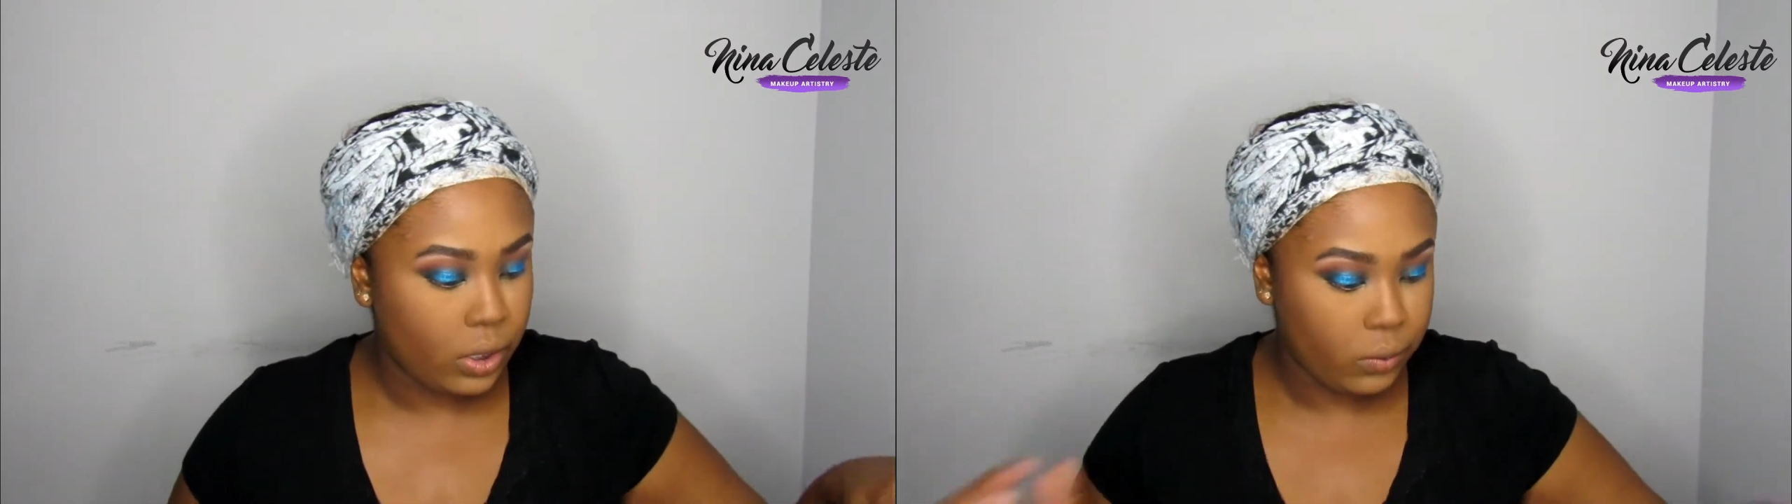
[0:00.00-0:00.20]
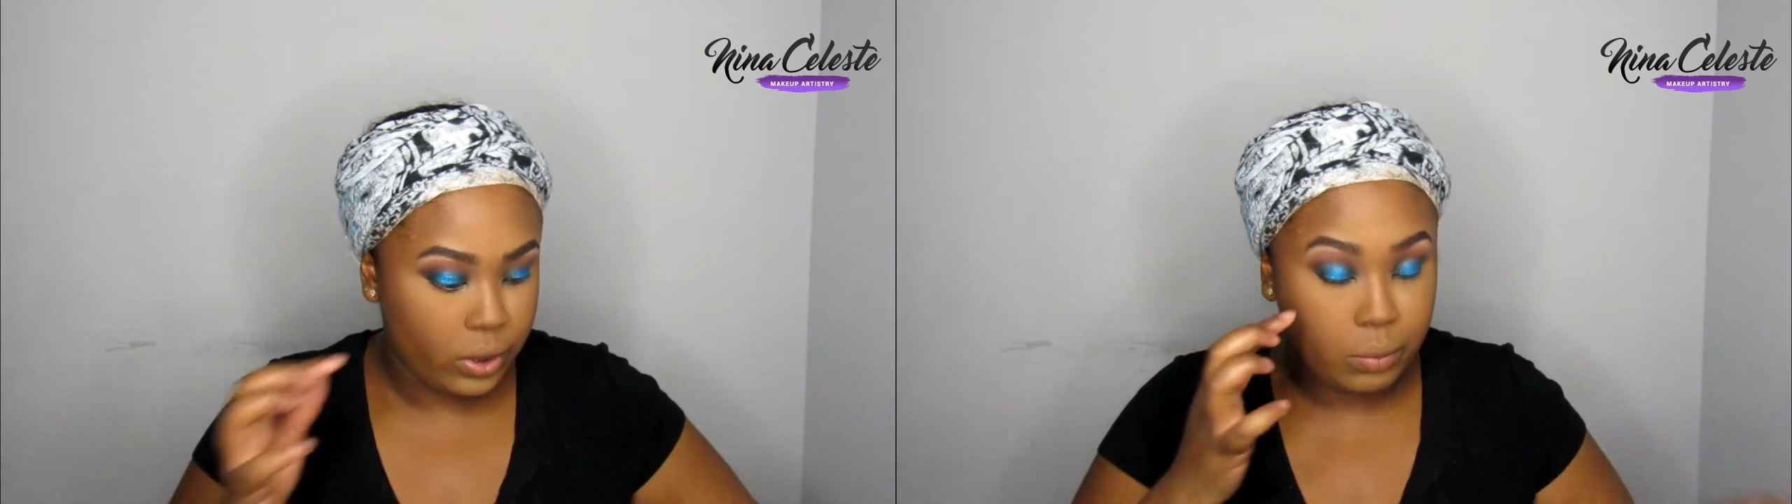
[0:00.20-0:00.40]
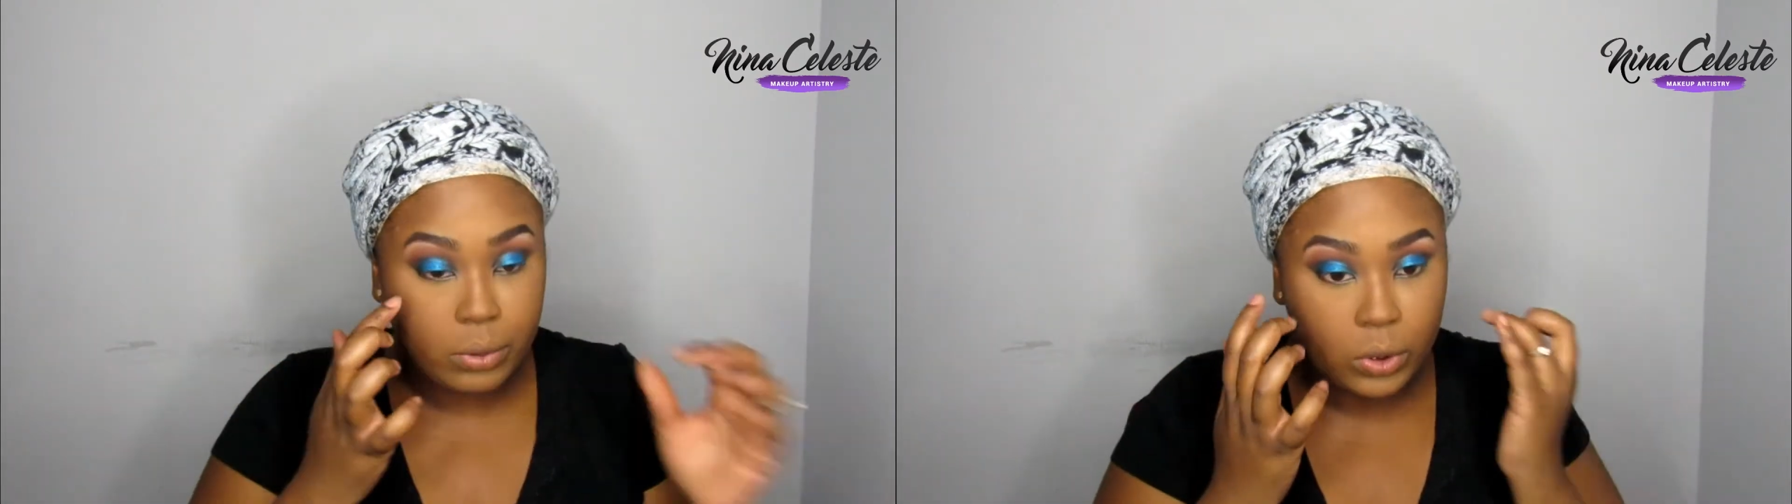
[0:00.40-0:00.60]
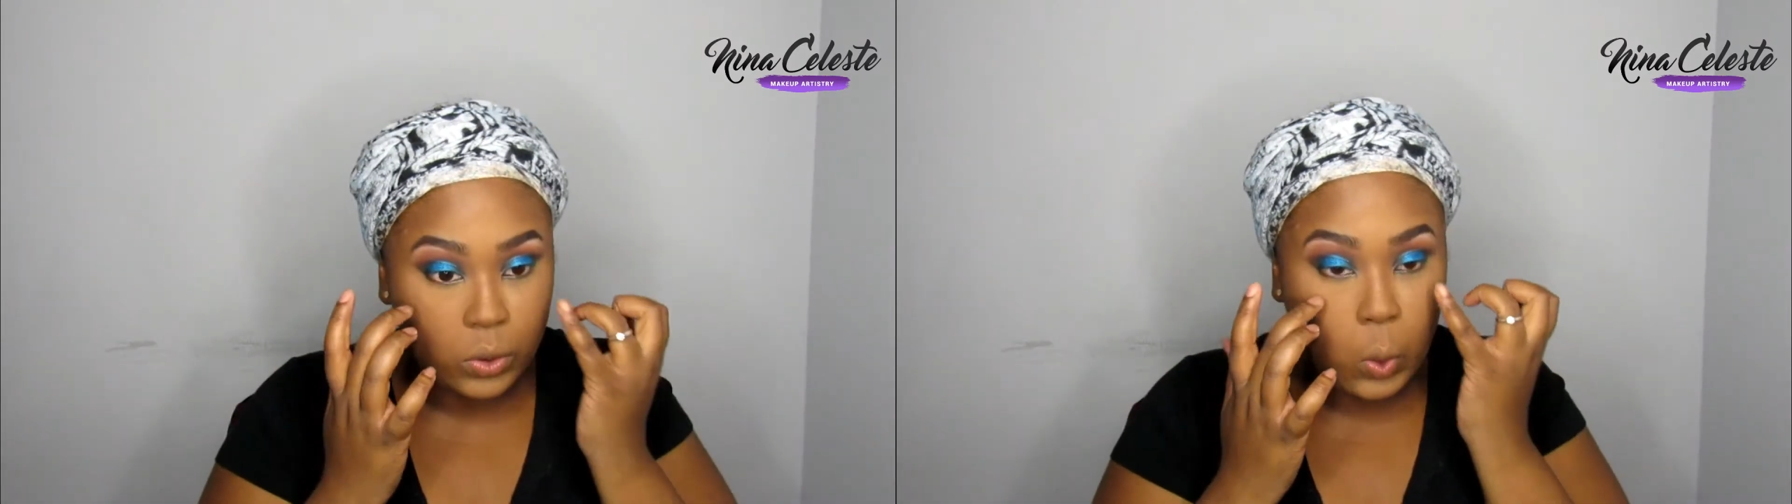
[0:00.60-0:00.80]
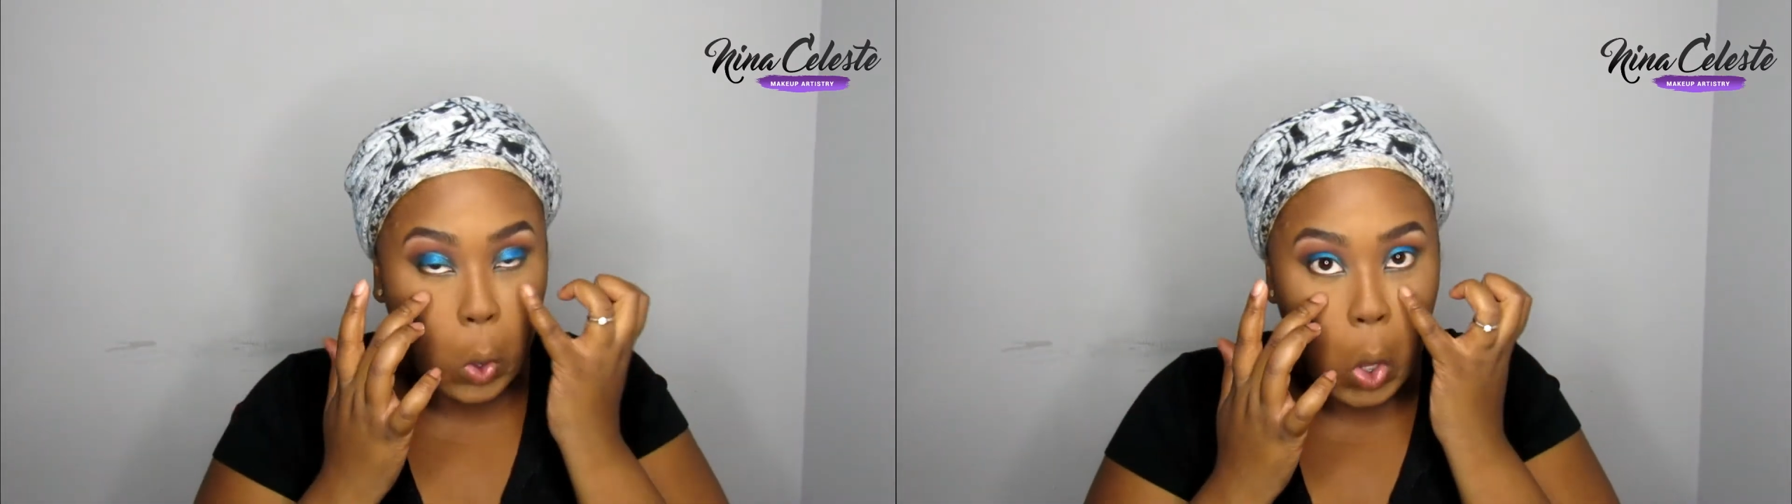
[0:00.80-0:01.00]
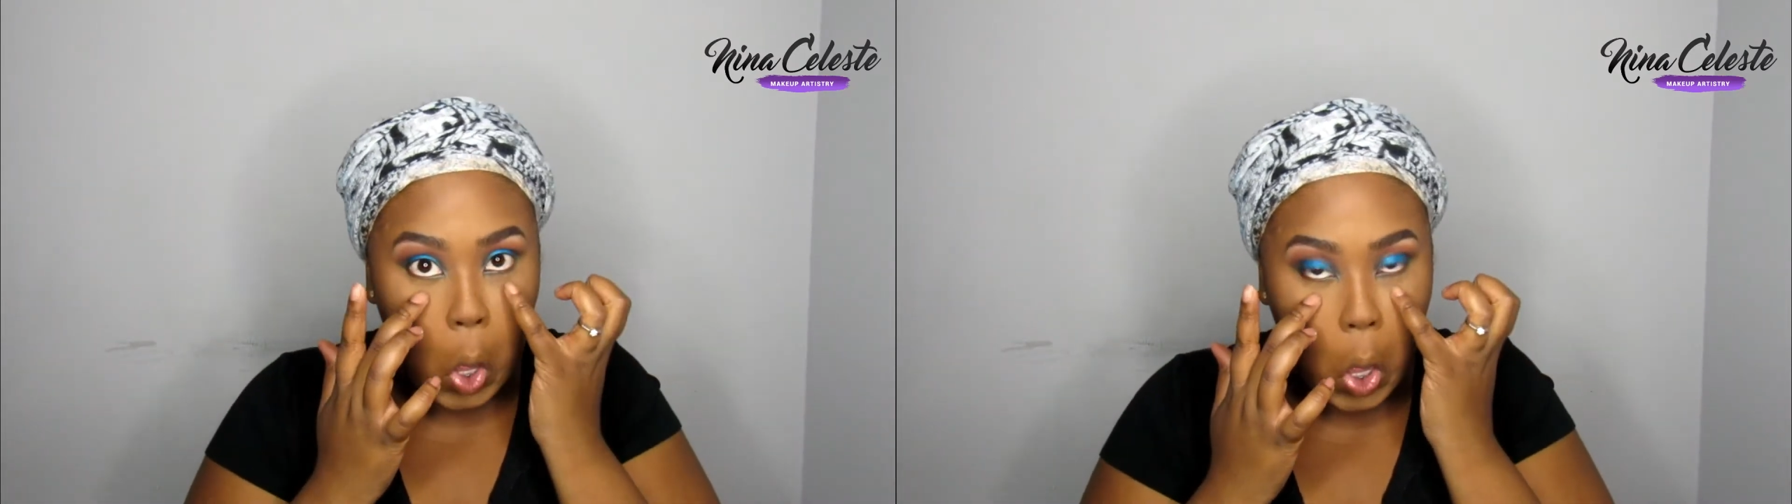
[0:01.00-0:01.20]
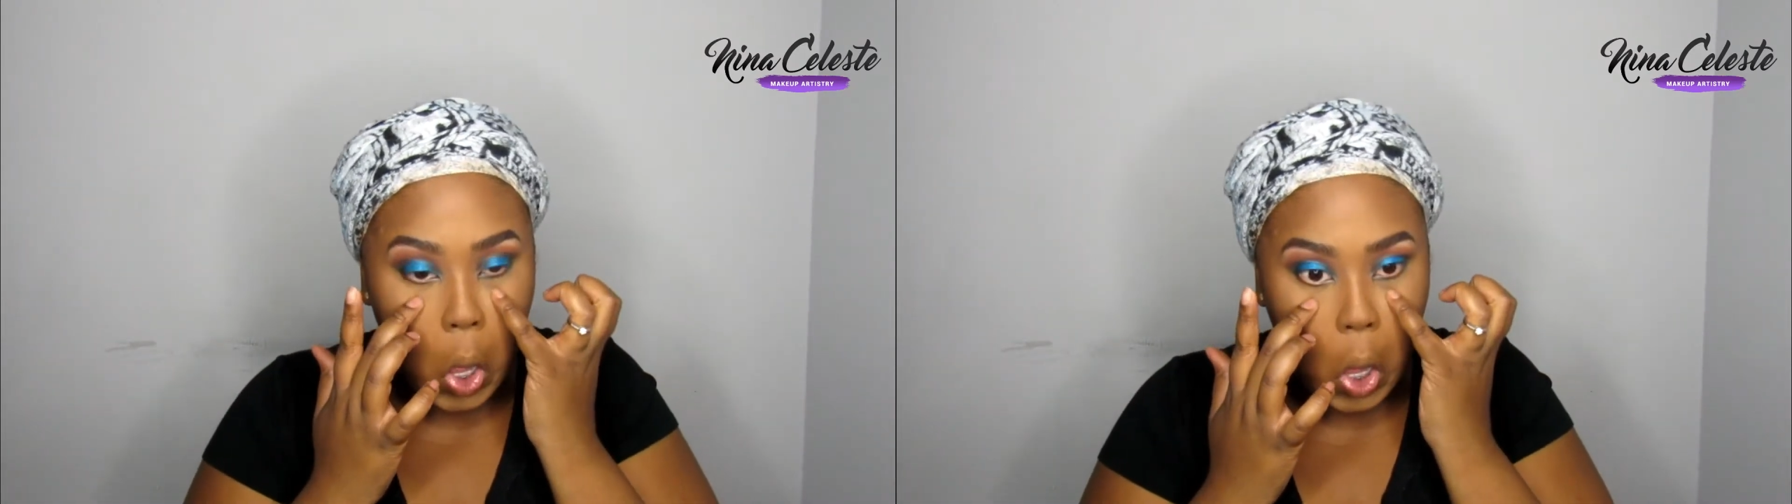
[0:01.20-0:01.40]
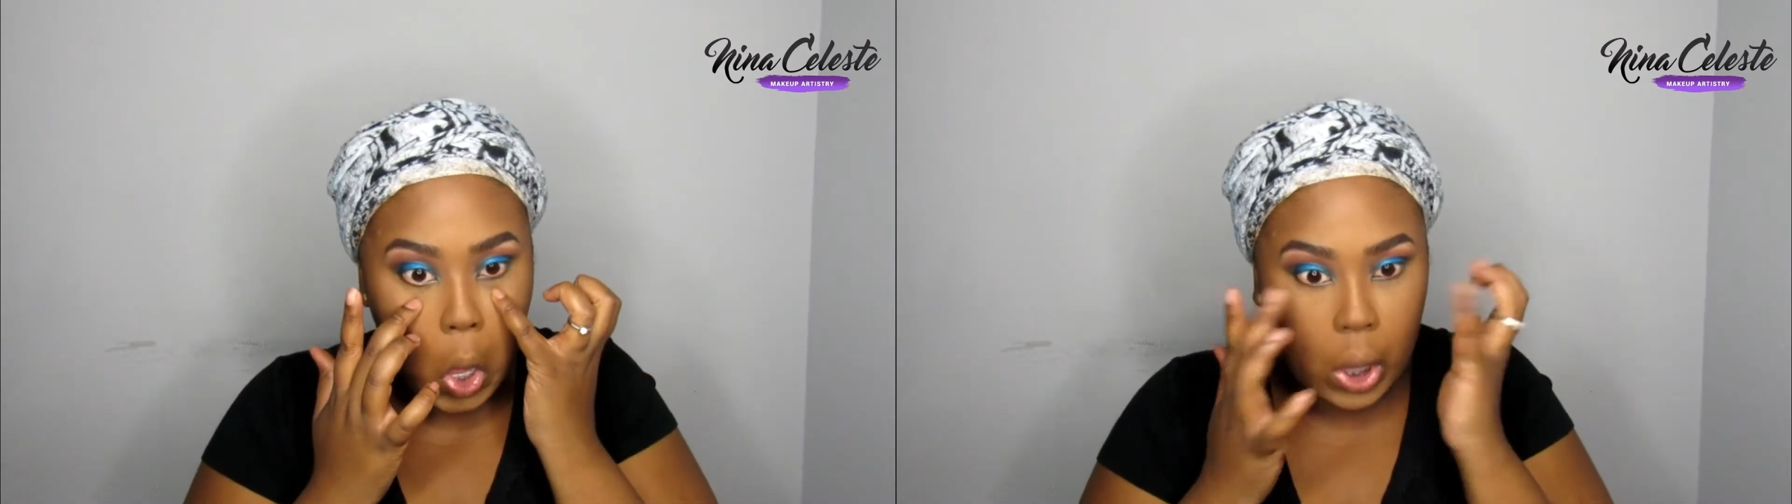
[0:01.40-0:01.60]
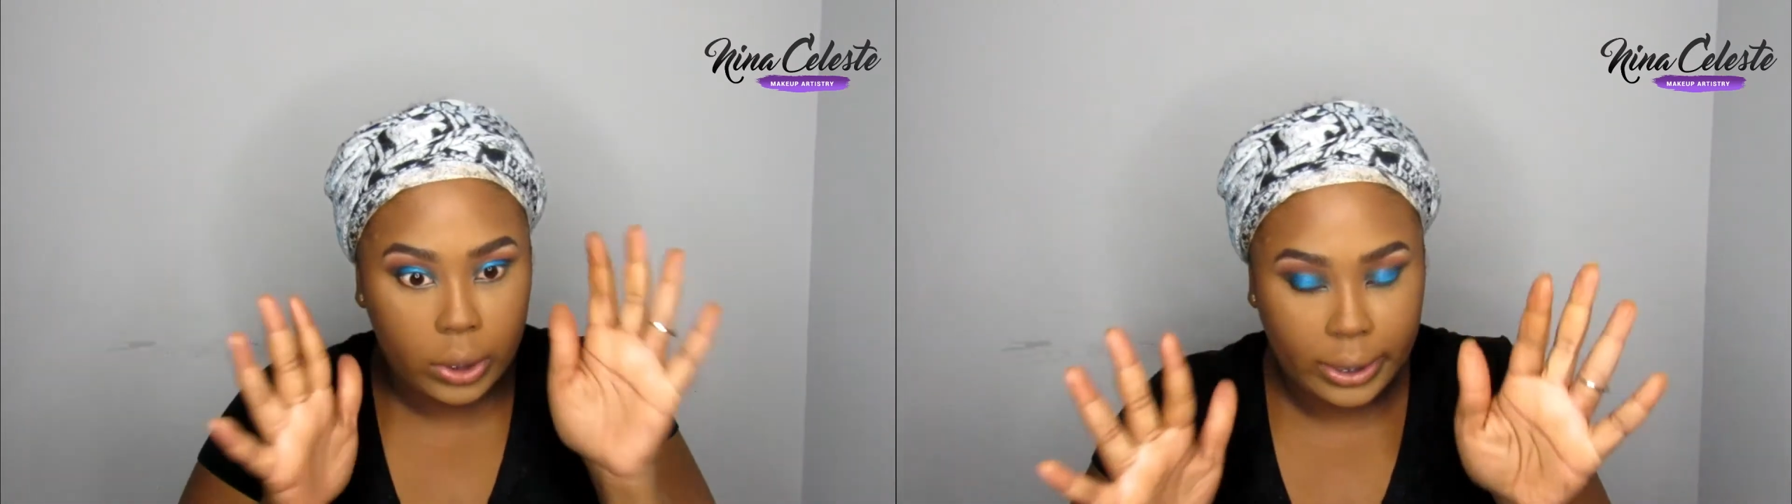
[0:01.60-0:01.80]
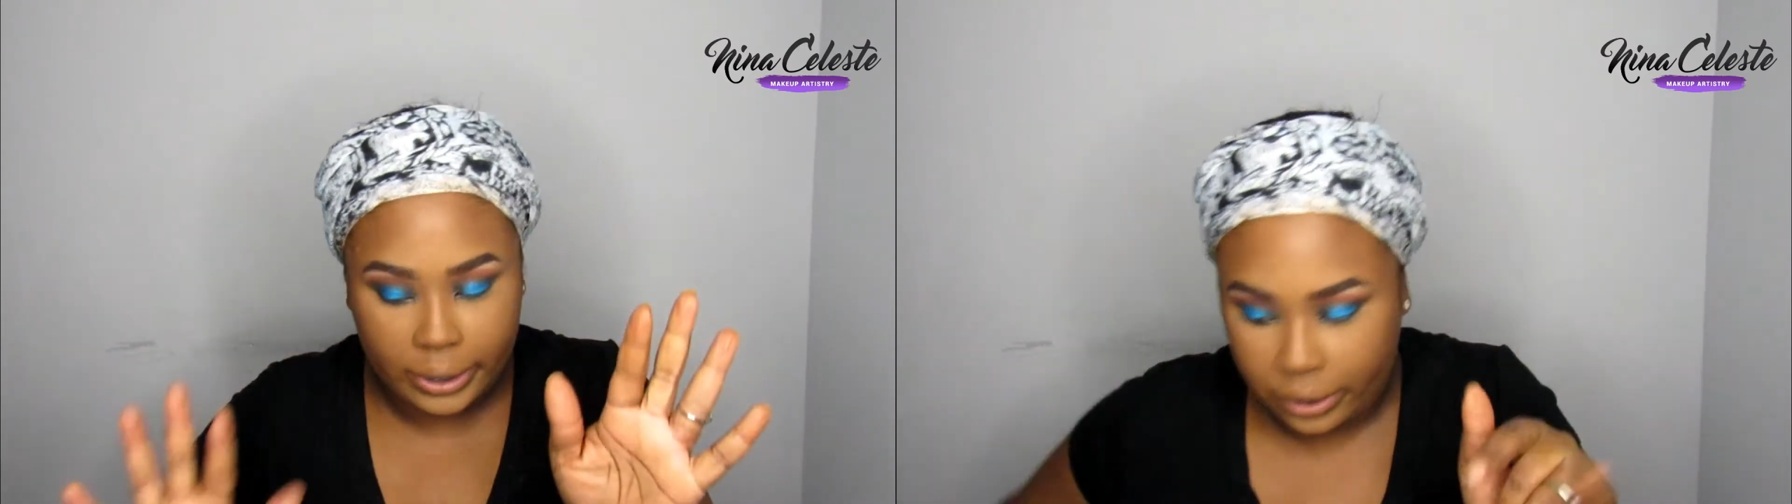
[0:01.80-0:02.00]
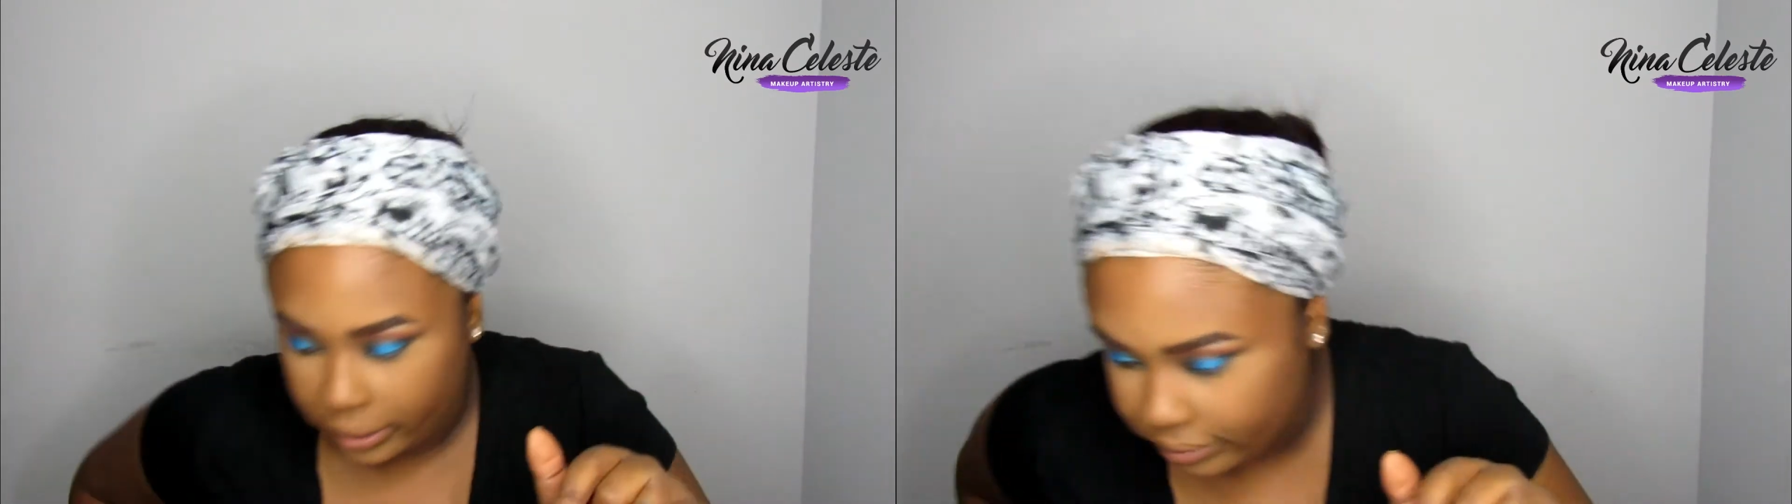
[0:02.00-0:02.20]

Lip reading: with the blue liner.